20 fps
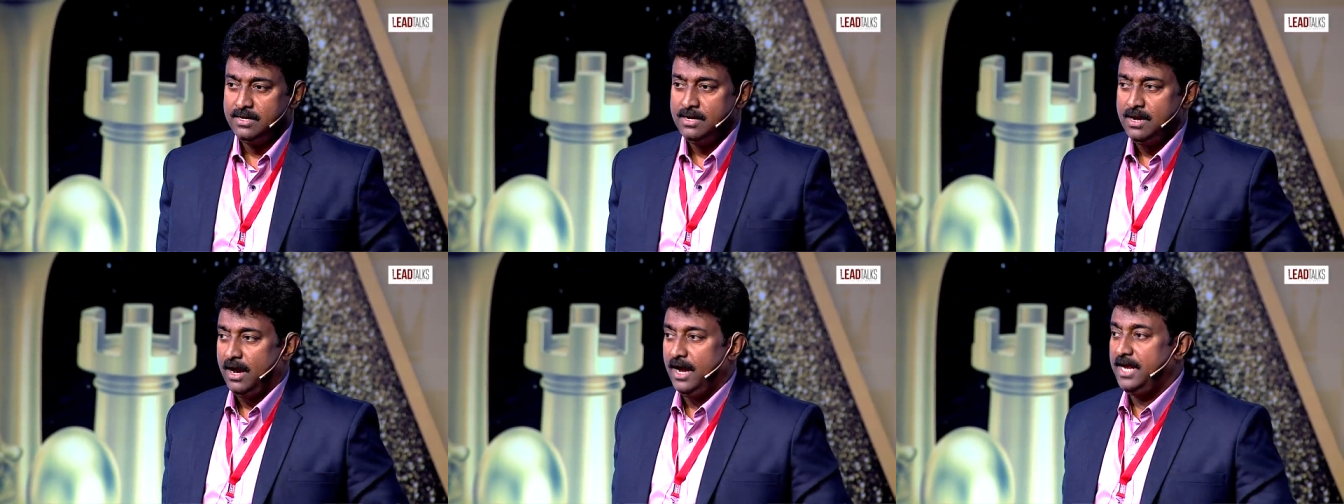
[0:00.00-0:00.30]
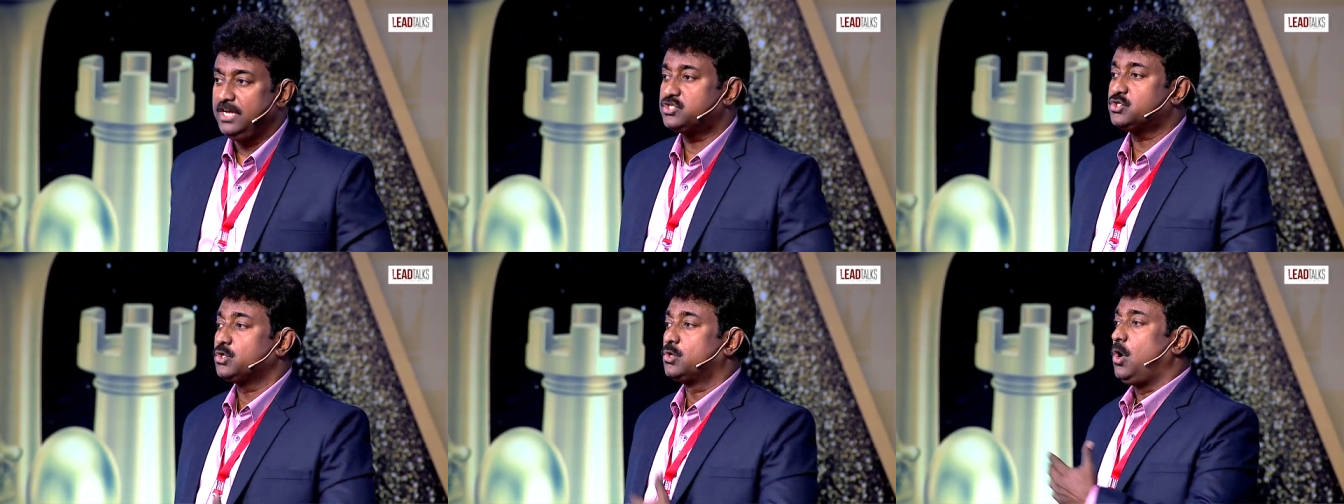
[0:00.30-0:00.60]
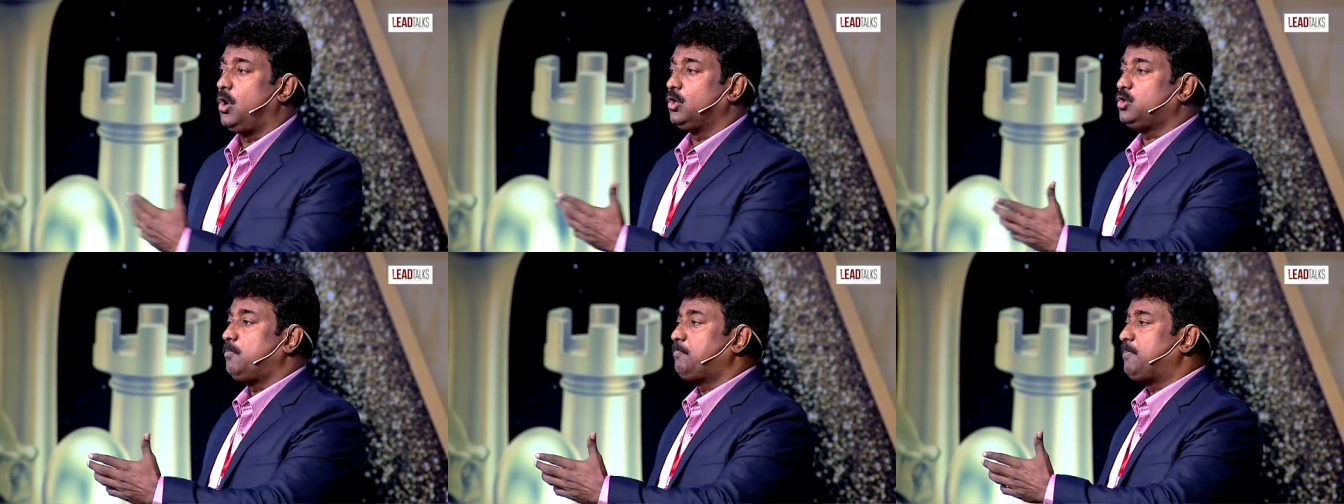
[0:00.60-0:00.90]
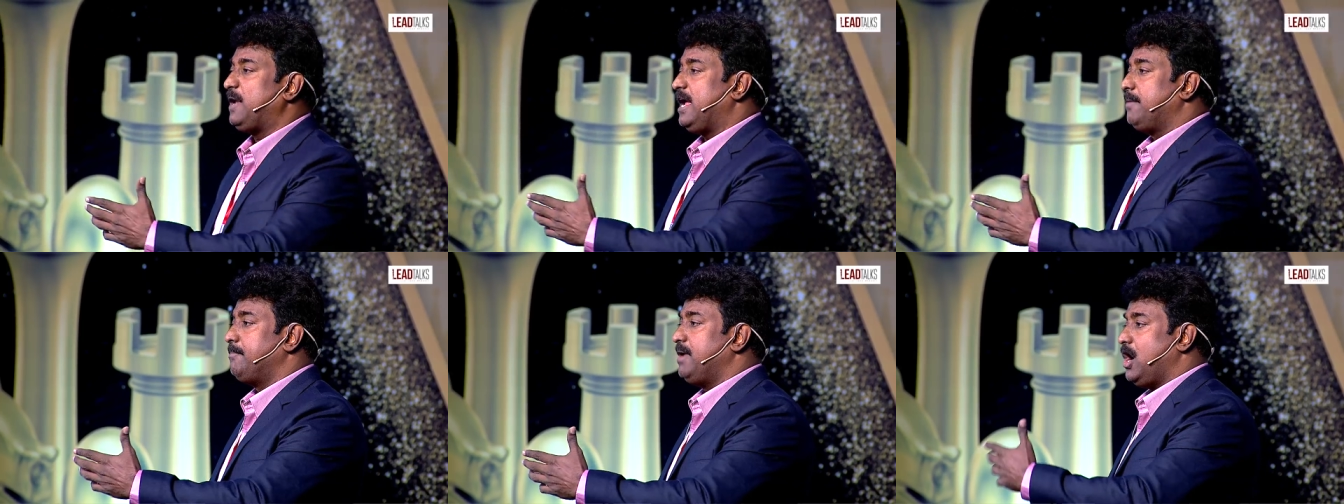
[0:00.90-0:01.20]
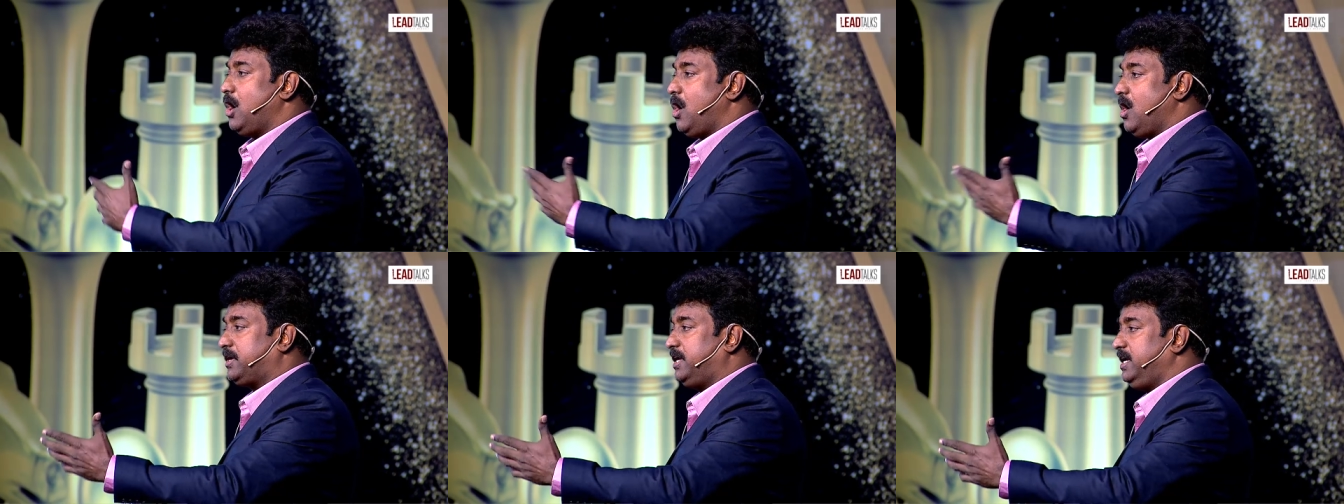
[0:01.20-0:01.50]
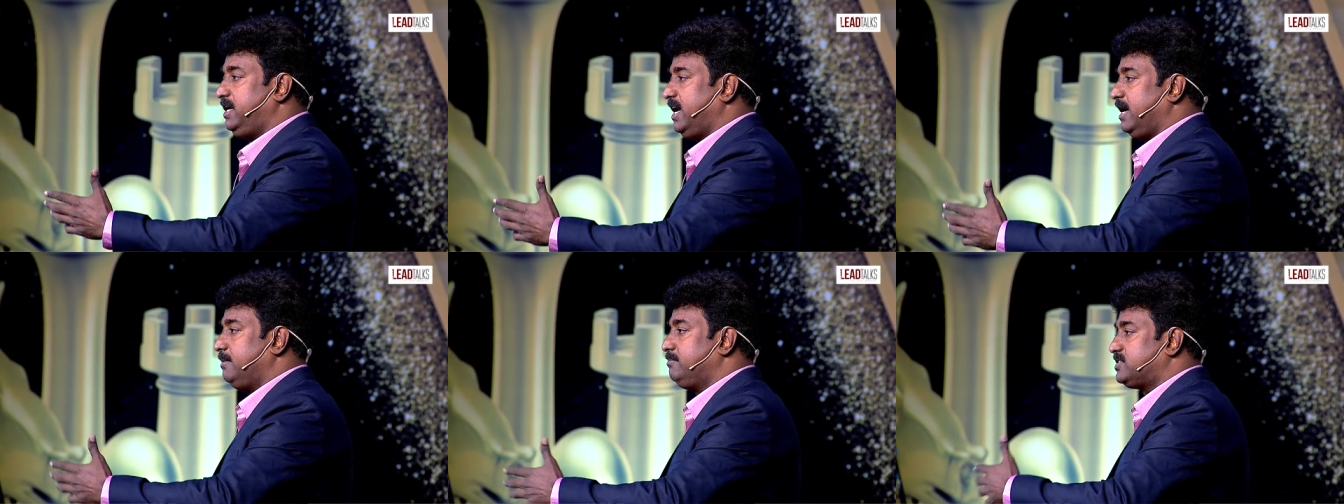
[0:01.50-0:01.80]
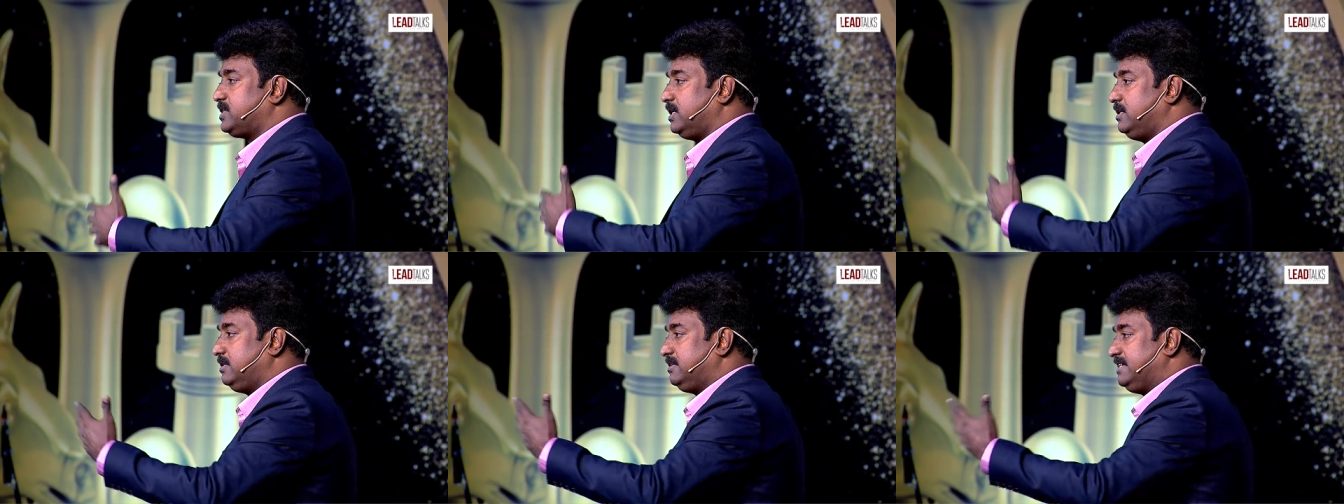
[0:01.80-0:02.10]
I used to go to play my hockey games
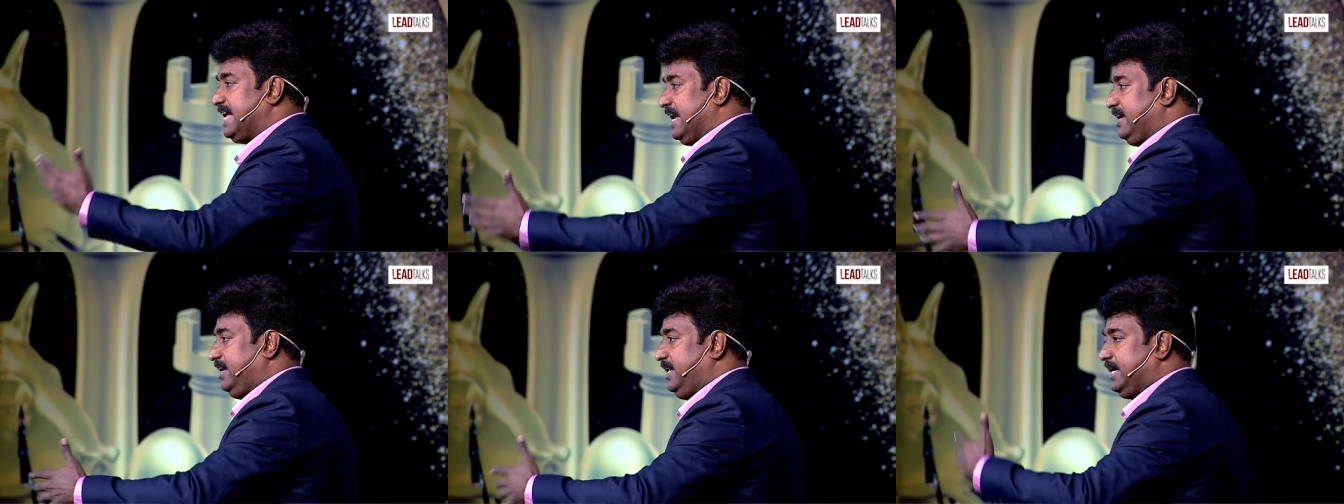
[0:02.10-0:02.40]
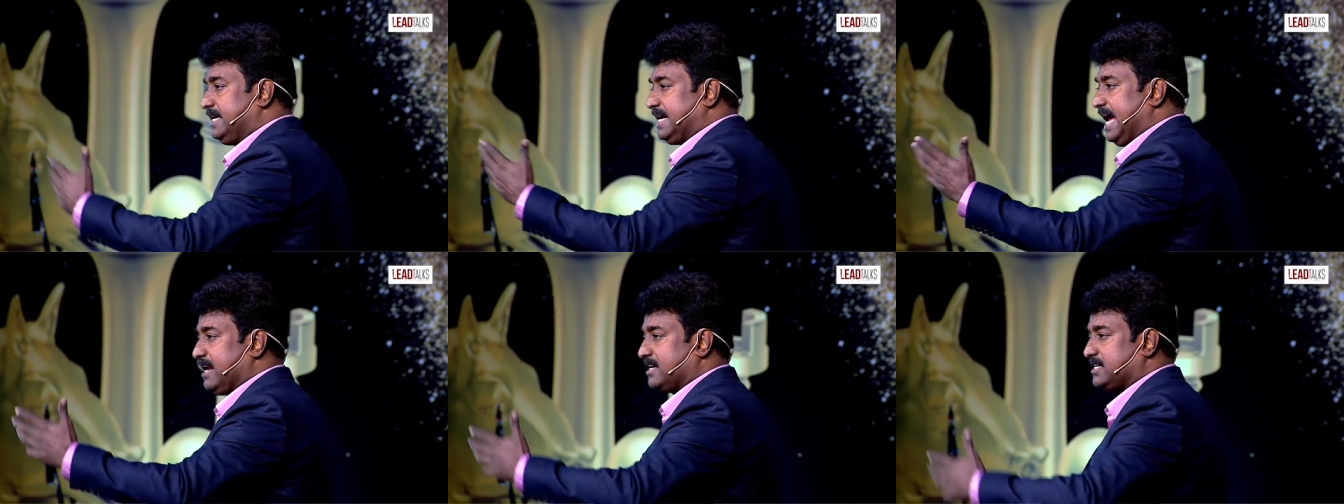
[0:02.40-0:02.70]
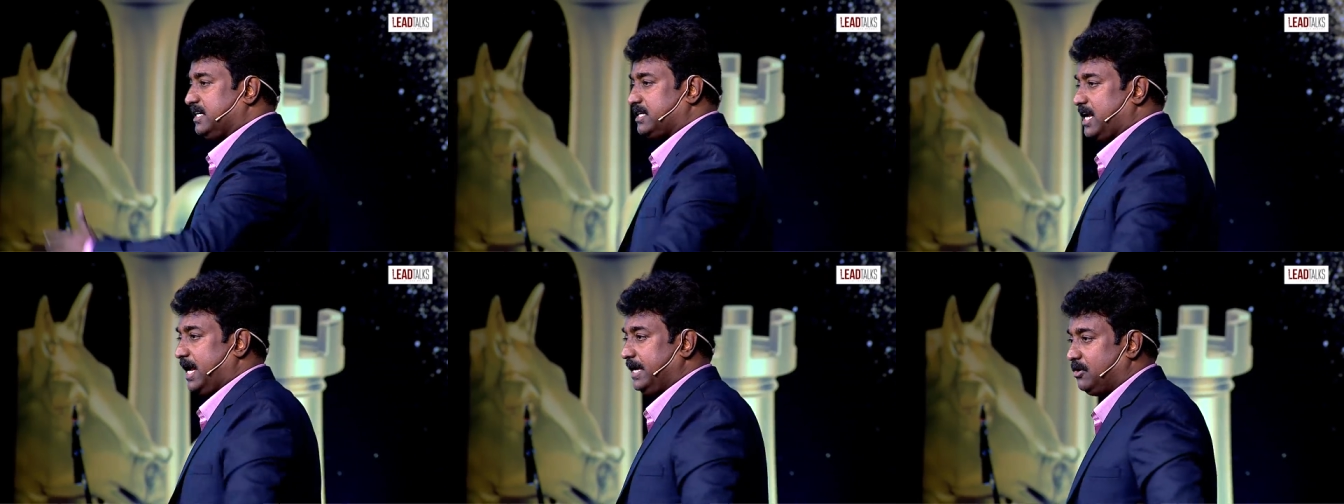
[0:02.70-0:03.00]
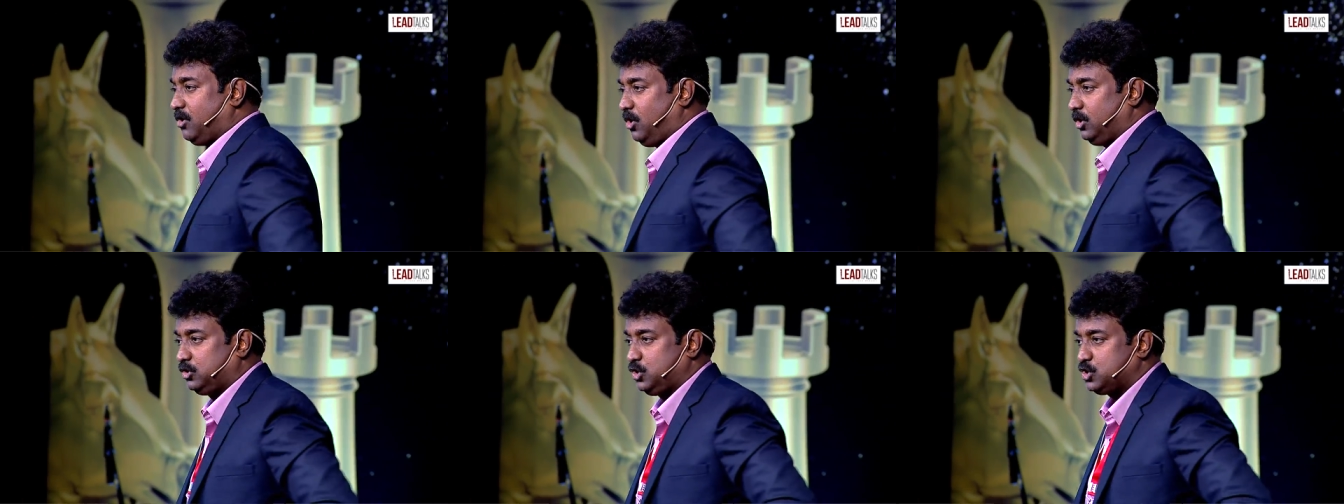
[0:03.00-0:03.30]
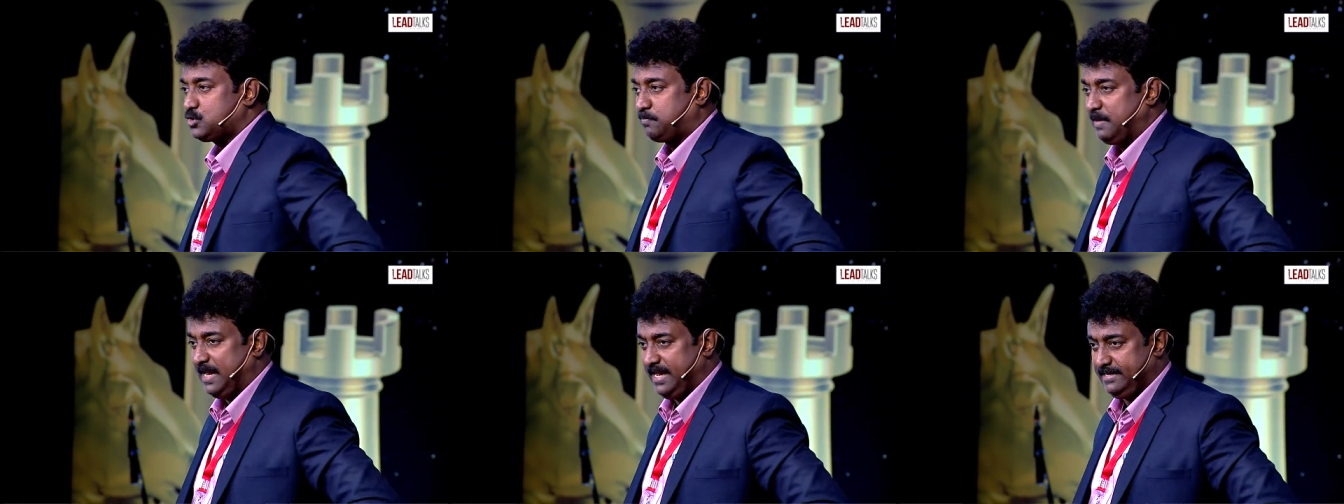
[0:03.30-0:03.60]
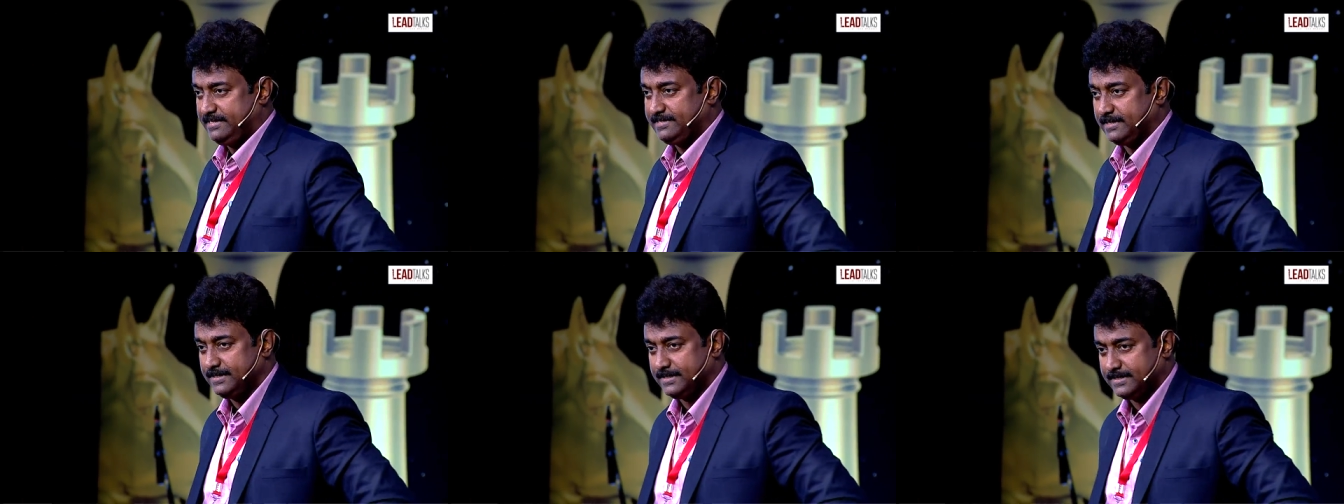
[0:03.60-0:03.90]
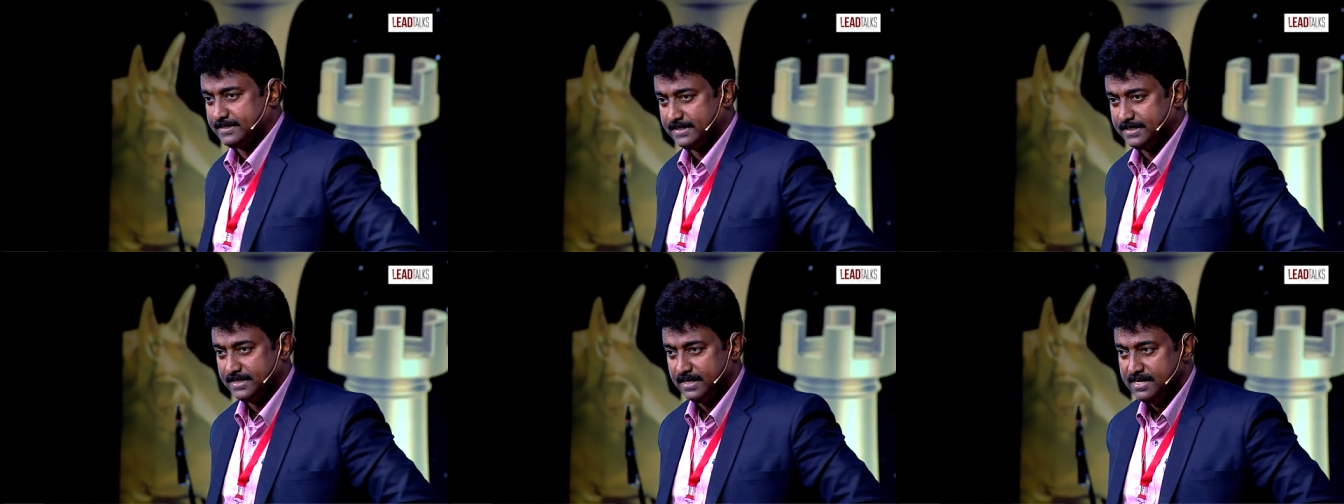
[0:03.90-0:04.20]
in Delhi, Calcutta, and all those
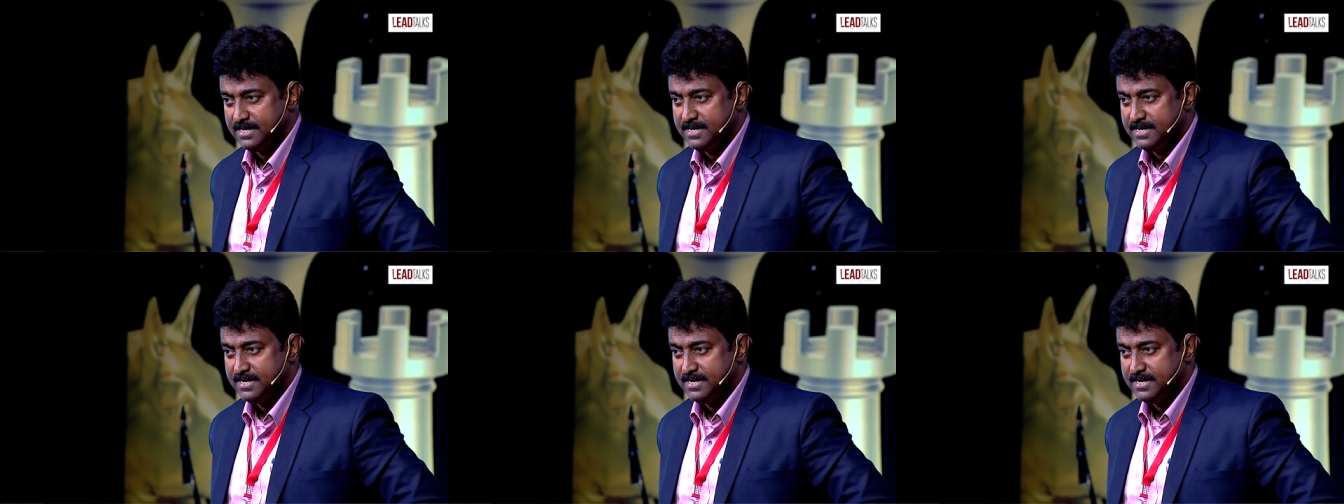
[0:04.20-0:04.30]
places.